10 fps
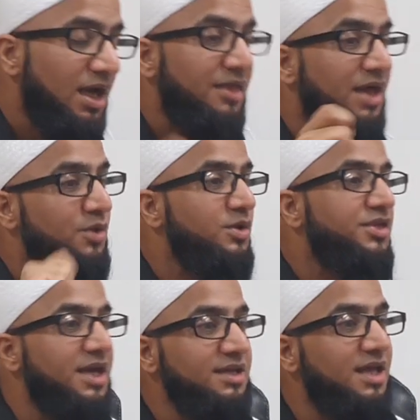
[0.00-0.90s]
Then we
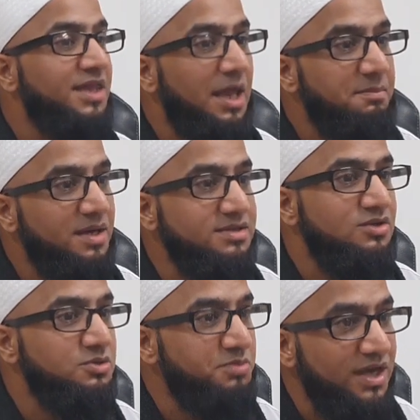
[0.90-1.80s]
think that person
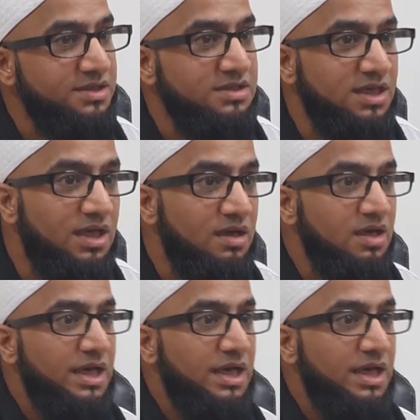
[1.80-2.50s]
who's practicing,